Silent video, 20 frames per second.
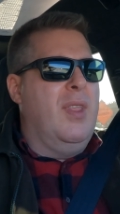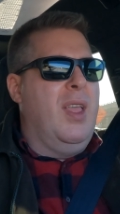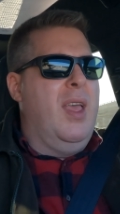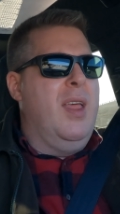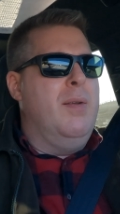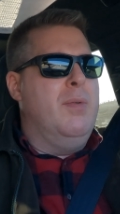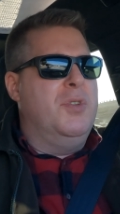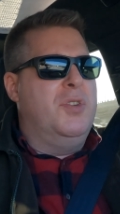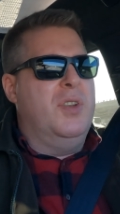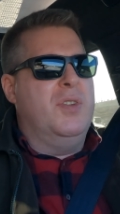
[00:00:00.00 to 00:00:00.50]

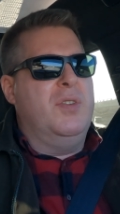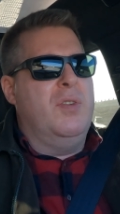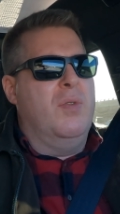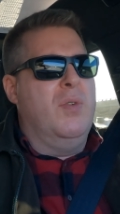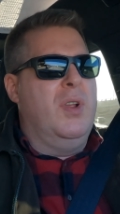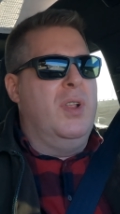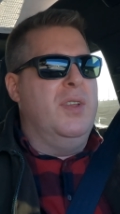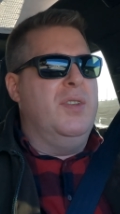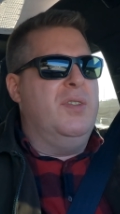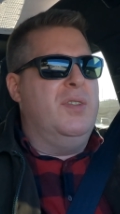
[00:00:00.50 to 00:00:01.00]
And it was just a
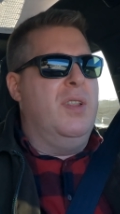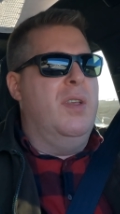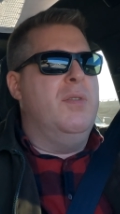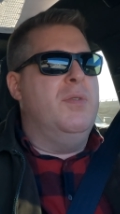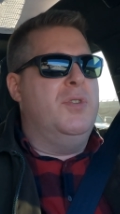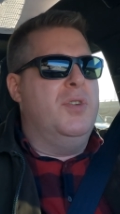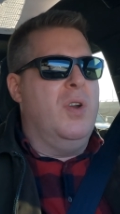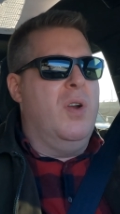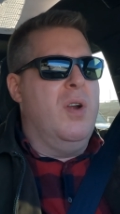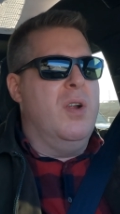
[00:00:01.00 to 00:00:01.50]
really
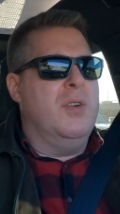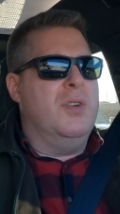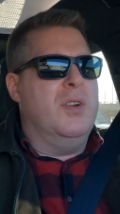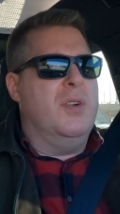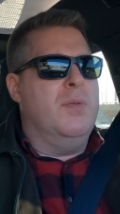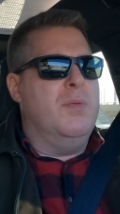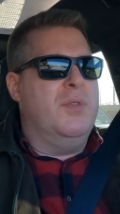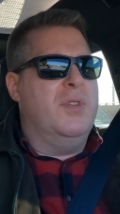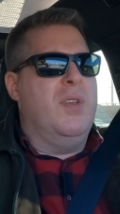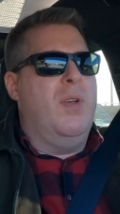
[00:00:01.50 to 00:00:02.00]
slow
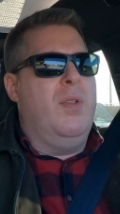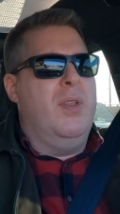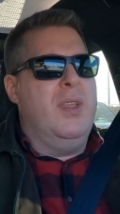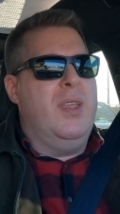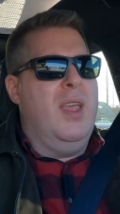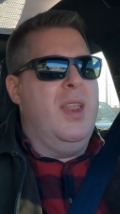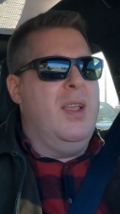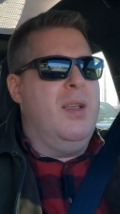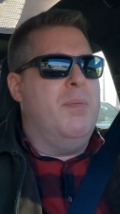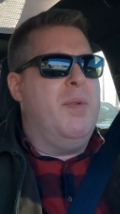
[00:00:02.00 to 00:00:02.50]
charger. It was only
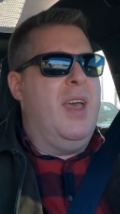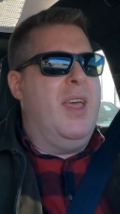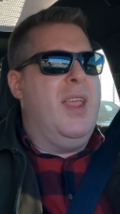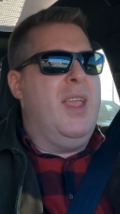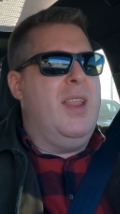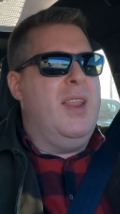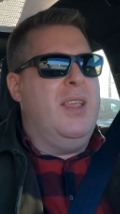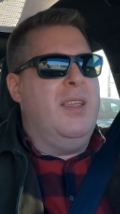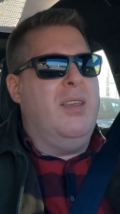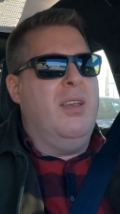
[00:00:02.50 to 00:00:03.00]
getting about
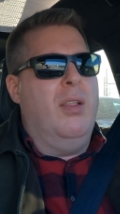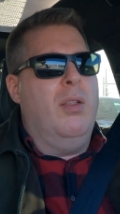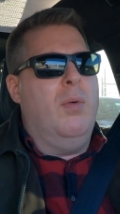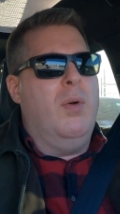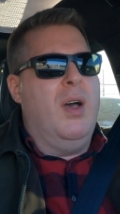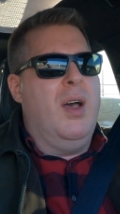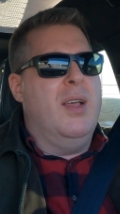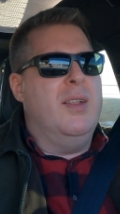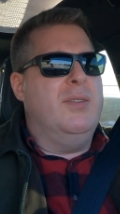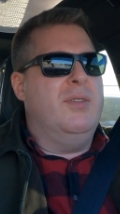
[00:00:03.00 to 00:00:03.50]
80
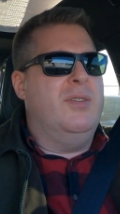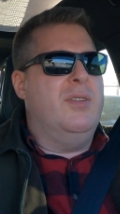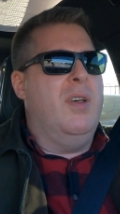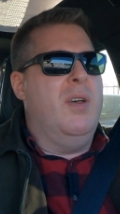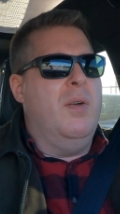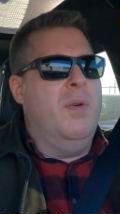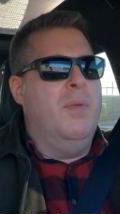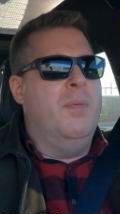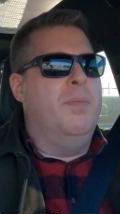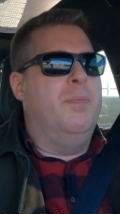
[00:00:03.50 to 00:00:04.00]
kilowatts.
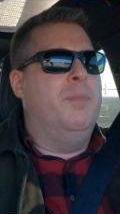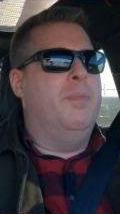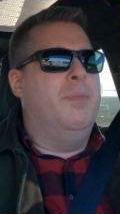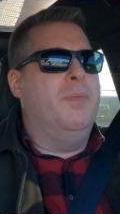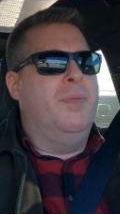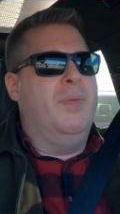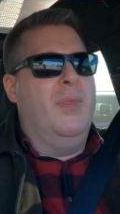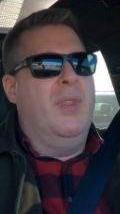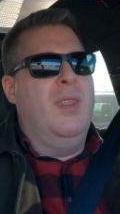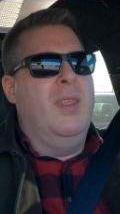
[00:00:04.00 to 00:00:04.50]
So
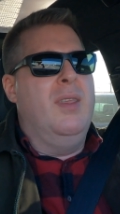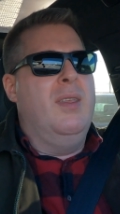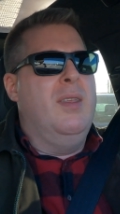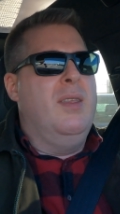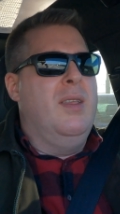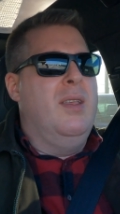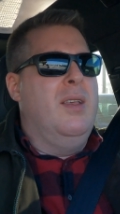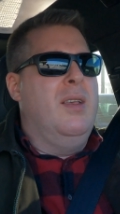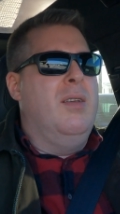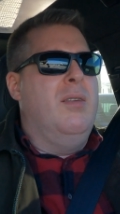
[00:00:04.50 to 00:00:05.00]

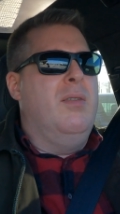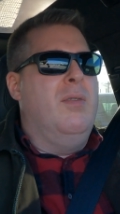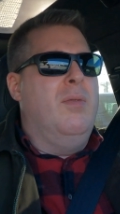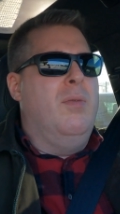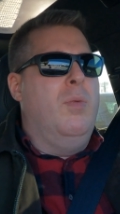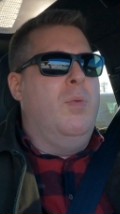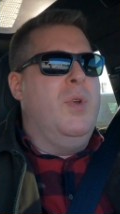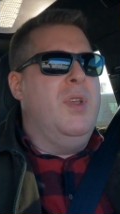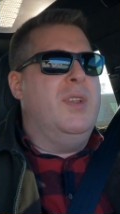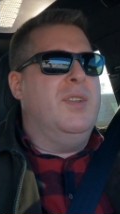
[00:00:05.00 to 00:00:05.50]

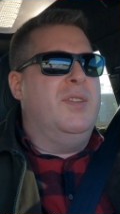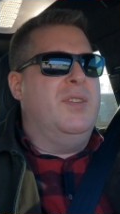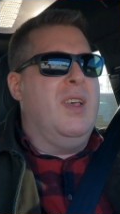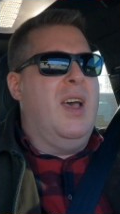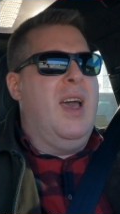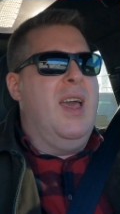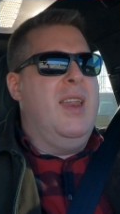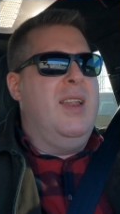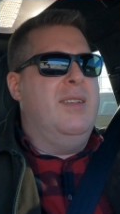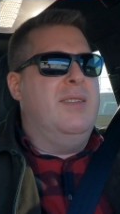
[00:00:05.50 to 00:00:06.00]
we
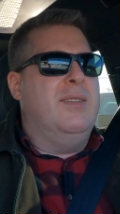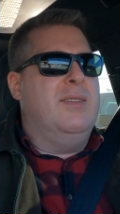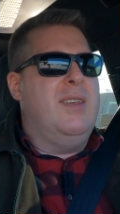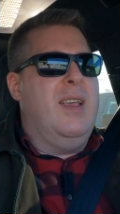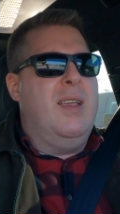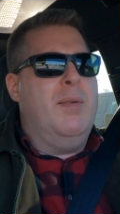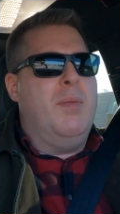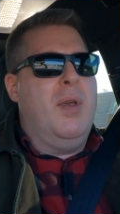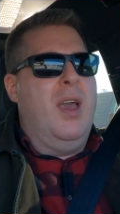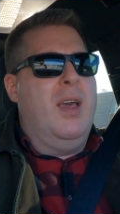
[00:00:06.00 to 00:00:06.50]
decided to
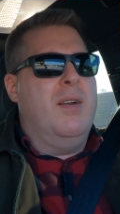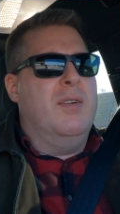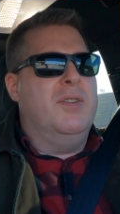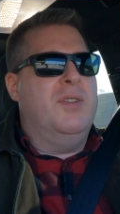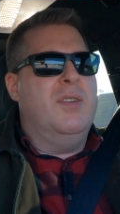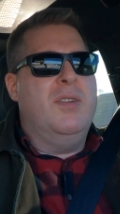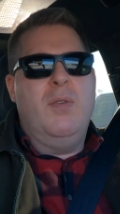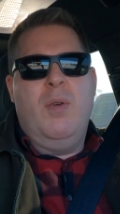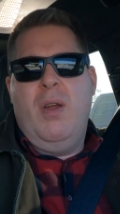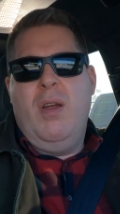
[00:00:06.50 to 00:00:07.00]
take
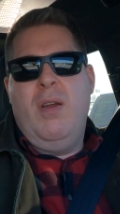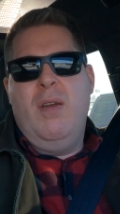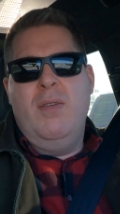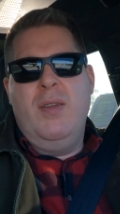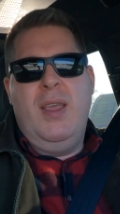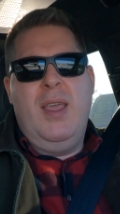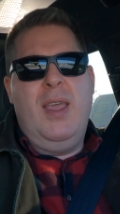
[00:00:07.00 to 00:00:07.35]
matters into our own